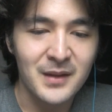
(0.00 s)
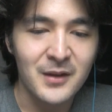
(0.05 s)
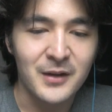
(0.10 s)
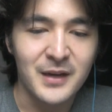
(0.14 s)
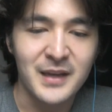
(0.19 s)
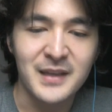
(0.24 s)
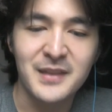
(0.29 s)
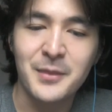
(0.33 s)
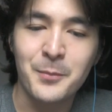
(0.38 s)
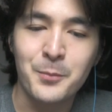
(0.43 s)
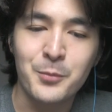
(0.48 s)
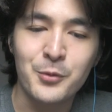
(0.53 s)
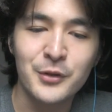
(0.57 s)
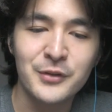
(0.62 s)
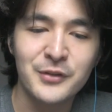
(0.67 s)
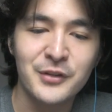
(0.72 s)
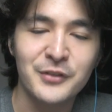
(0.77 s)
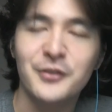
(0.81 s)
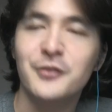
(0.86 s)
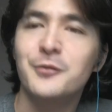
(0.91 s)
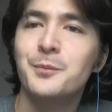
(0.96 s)
Okay, the
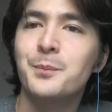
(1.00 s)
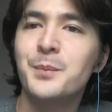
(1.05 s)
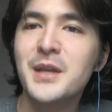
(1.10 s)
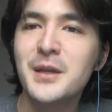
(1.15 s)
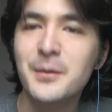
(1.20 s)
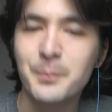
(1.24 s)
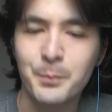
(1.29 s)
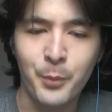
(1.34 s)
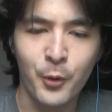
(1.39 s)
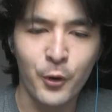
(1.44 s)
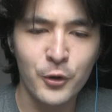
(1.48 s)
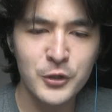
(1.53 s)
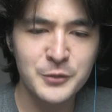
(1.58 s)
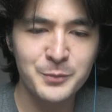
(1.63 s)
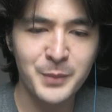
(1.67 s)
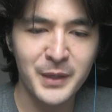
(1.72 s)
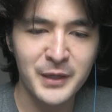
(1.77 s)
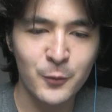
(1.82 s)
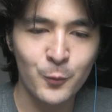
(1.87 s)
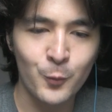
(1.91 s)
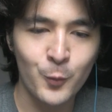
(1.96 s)
princess is being pushed
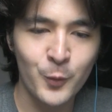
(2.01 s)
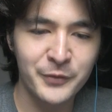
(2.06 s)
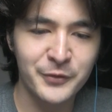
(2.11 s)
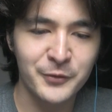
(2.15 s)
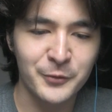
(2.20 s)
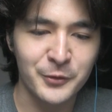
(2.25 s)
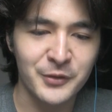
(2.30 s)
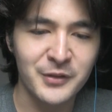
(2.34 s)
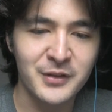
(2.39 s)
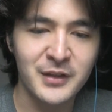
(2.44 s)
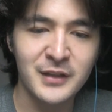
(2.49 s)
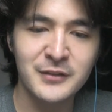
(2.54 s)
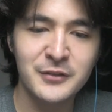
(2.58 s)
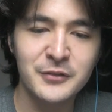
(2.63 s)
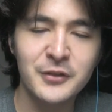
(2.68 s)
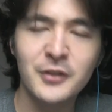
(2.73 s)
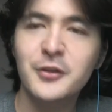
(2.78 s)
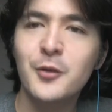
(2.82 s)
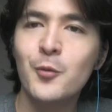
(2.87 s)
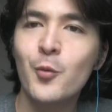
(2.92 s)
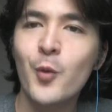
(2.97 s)
by a wizard. That's
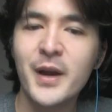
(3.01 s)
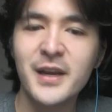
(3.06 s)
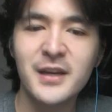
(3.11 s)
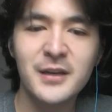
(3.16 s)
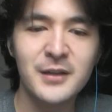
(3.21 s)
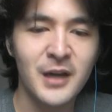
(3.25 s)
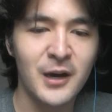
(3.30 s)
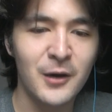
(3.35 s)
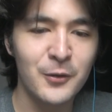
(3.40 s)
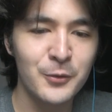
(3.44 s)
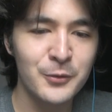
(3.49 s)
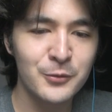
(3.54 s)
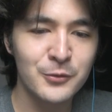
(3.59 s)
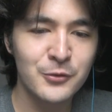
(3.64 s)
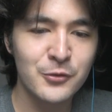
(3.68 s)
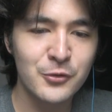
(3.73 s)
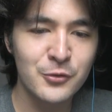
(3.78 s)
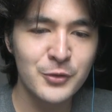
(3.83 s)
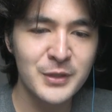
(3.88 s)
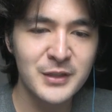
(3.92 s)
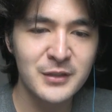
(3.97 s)
not the way how you
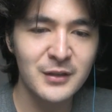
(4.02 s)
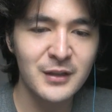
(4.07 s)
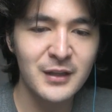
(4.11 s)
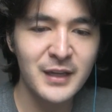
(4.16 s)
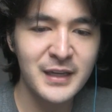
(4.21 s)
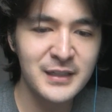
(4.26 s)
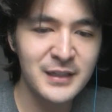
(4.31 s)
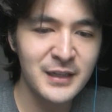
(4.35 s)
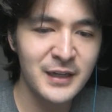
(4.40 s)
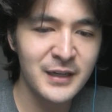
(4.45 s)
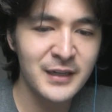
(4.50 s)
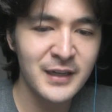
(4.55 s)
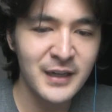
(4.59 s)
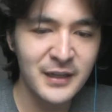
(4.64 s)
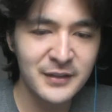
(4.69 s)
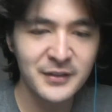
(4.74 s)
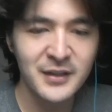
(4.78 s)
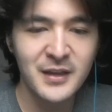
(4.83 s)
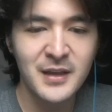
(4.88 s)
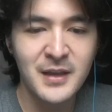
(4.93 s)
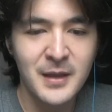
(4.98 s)
treat a lady, I
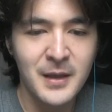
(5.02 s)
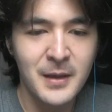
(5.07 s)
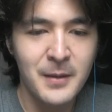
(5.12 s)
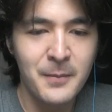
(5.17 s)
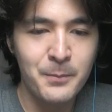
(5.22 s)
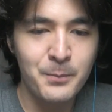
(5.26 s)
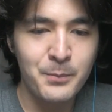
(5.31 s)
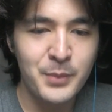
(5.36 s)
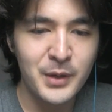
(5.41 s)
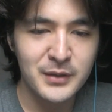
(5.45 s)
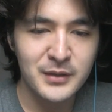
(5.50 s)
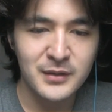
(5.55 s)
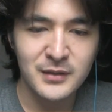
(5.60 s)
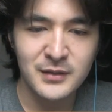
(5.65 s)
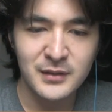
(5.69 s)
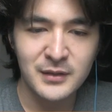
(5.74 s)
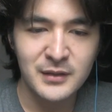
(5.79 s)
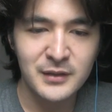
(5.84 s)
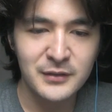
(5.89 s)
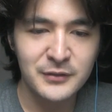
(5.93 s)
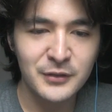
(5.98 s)
guess. But
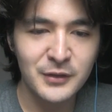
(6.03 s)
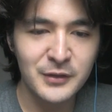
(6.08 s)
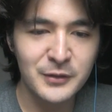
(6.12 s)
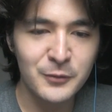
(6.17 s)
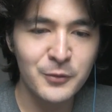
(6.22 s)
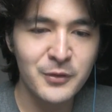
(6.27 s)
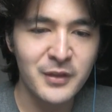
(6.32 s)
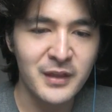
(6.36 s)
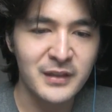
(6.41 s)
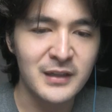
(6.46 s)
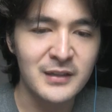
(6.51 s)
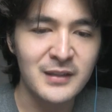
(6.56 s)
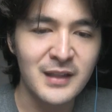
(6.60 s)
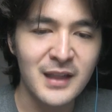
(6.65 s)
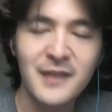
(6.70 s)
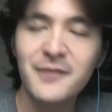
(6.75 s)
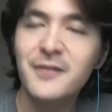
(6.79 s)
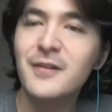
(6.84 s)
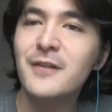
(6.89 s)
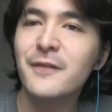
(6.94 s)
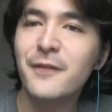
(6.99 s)
he's still doing that. A
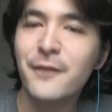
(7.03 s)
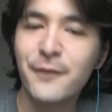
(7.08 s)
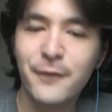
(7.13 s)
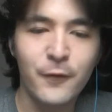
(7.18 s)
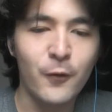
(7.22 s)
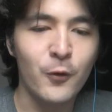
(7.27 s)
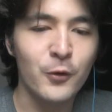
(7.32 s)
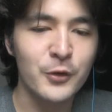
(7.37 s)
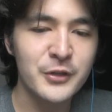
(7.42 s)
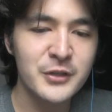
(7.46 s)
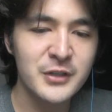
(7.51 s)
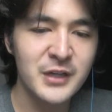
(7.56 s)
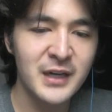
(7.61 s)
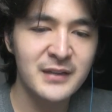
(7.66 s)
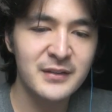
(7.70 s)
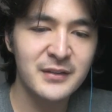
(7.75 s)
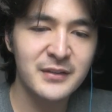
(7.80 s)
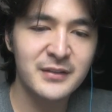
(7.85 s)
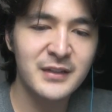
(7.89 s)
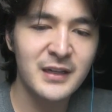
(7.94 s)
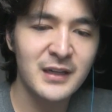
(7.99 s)
level 4
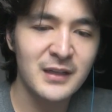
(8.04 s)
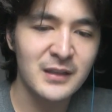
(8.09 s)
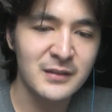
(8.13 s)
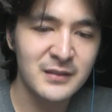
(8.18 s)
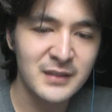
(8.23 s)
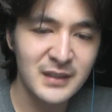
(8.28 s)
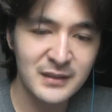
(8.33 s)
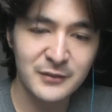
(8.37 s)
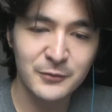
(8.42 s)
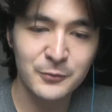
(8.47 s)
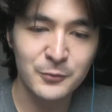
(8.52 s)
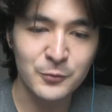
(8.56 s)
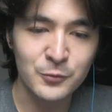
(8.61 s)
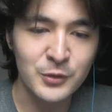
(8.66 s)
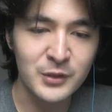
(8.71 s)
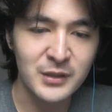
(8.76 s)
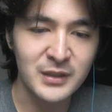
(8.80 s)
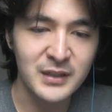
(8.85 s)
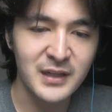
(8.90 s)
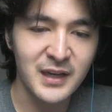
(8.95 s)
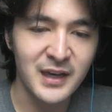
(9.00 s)
giant skeleton. That's
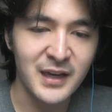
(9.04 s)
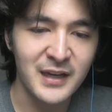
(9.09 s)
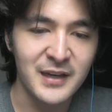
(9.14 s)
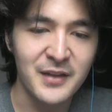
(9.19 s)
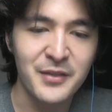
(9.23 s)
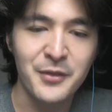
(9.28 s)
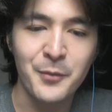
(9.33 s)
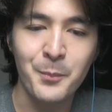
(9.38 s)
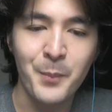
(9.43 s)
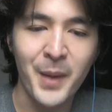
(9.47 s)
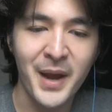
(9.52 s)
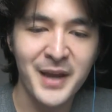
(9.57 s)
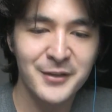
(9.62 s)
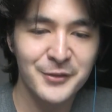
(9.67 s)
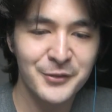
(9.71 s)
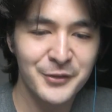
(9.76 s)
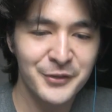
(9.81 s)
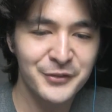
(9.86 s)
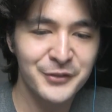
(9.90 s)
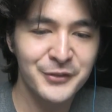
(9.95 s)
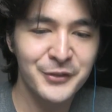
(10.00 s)
really high, and the miner
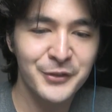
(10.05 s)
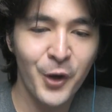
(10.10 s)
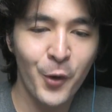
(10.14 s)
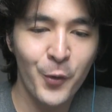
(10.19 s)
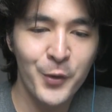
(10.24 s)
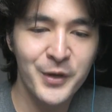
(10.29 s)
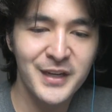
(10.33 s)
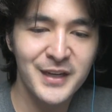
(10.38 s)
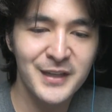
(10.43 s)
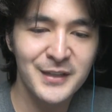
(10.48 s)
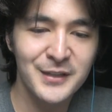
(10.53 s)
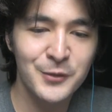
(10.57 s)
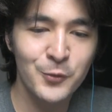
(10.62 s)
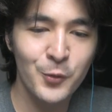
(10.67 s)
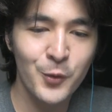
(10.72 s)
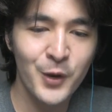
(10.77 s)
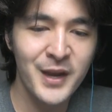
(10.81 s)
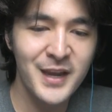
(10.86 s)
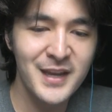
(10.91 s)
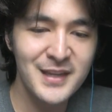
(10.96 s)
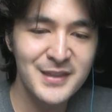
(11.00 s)
is going in
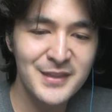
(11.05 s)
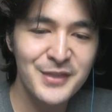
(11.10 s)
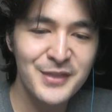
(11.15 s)
to hit